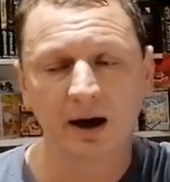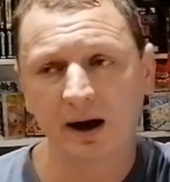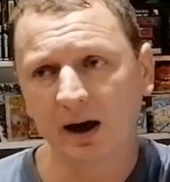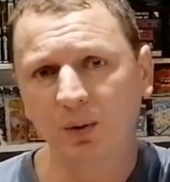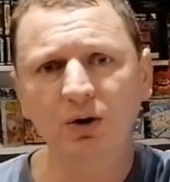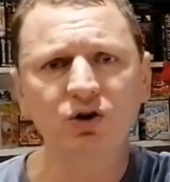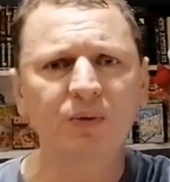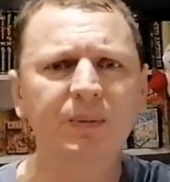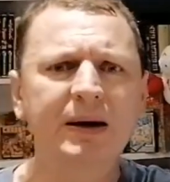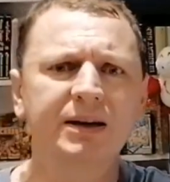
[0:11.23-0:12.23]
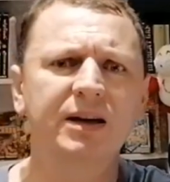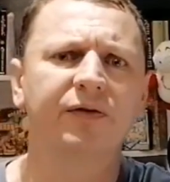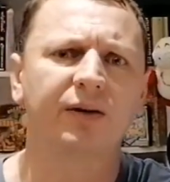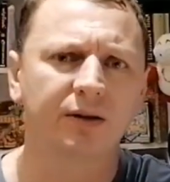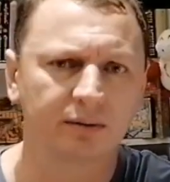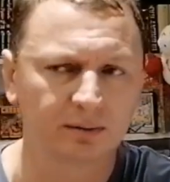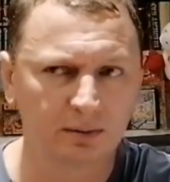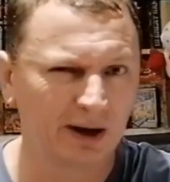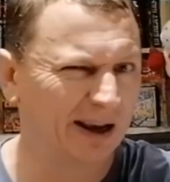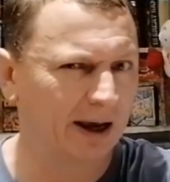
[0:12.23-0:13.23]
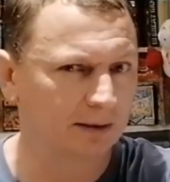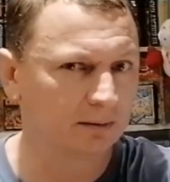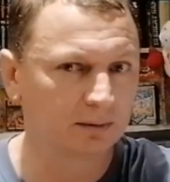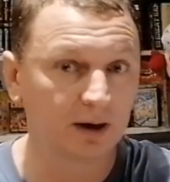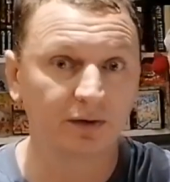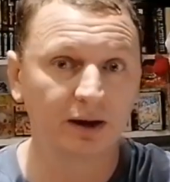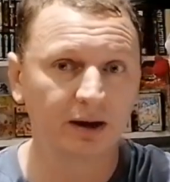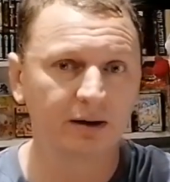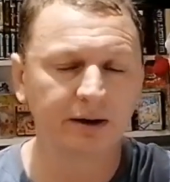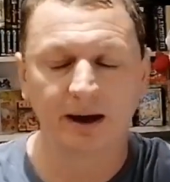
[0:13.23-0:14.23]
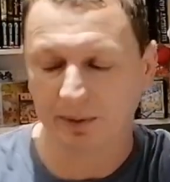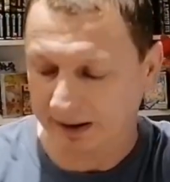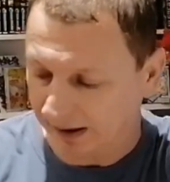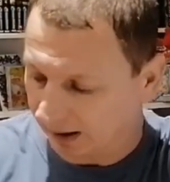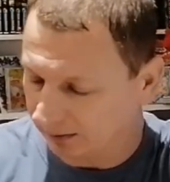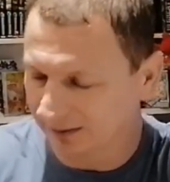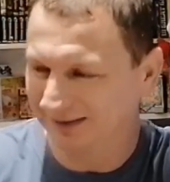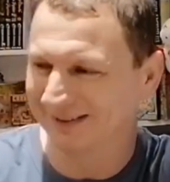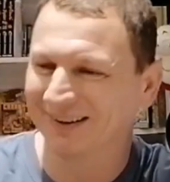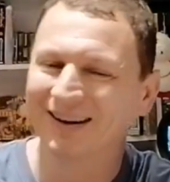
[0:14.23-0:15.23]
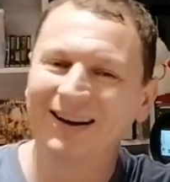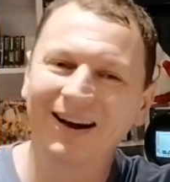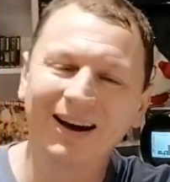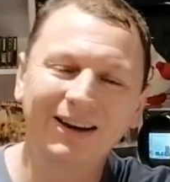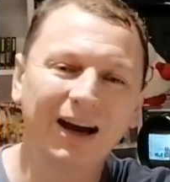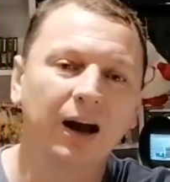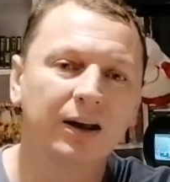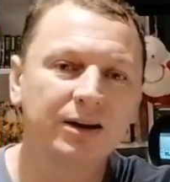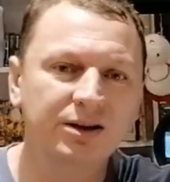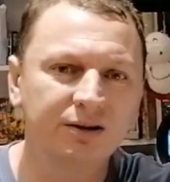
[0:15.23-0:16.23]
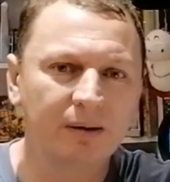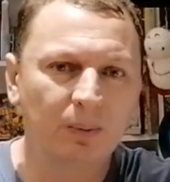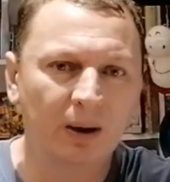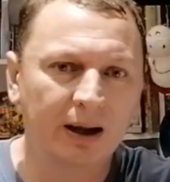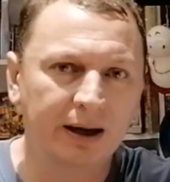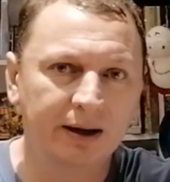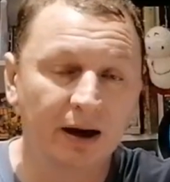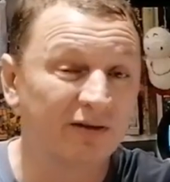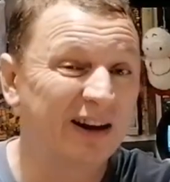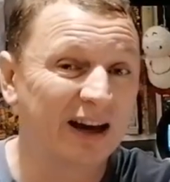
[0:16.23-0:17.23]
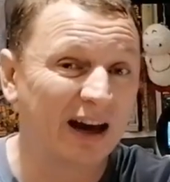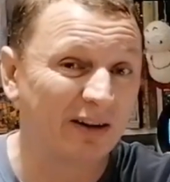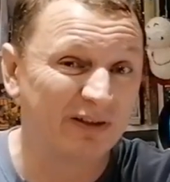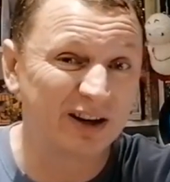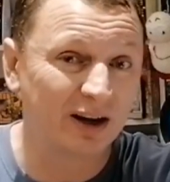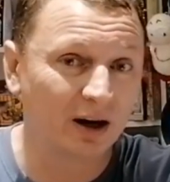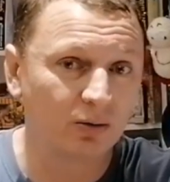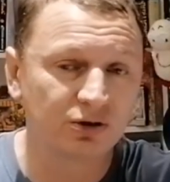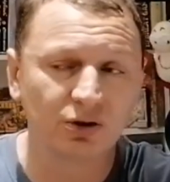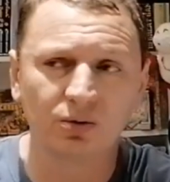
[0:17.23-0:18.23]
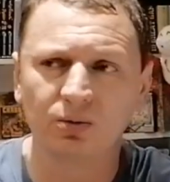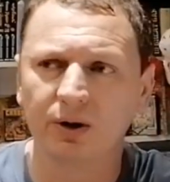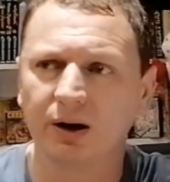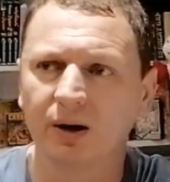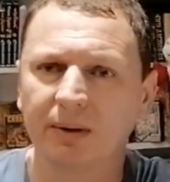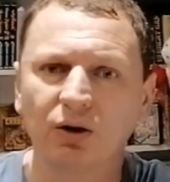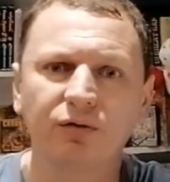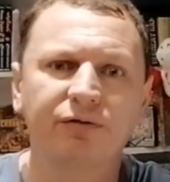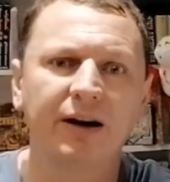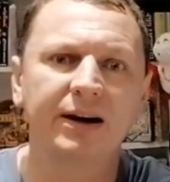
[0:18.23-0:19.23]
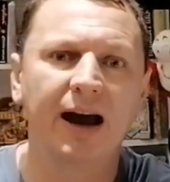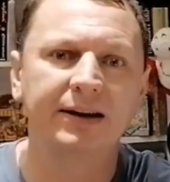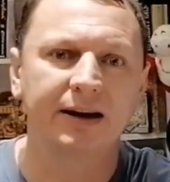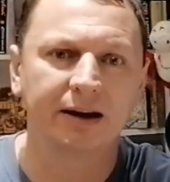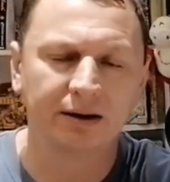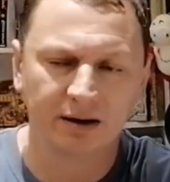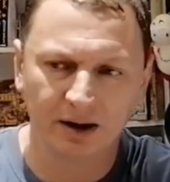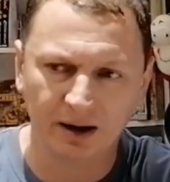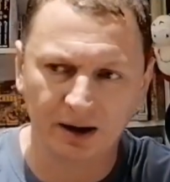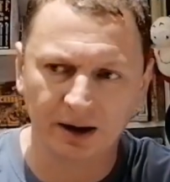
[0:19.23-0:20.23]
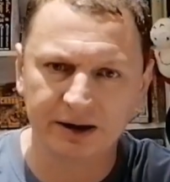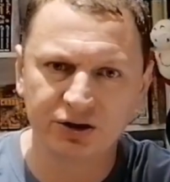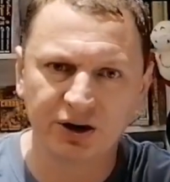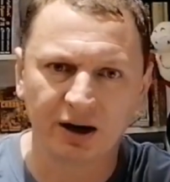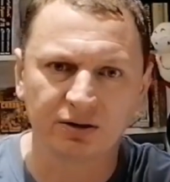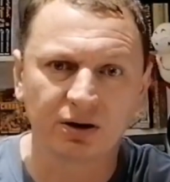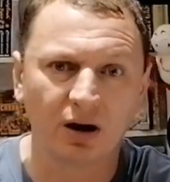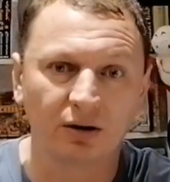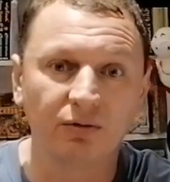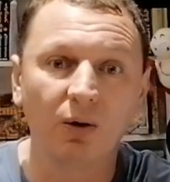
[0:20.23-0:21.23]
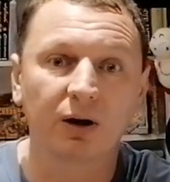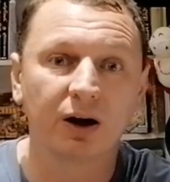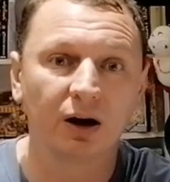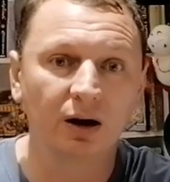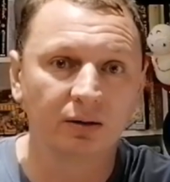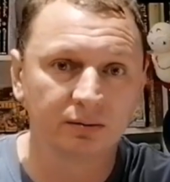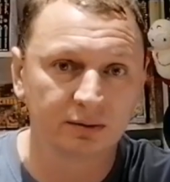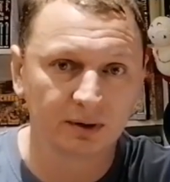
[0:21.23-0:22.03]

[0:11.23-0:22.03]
We're doing something a bit different again, I think. Yeah, we are. Yeah, this is a VR video to my good friend Eddie. His channel's called Rollercar.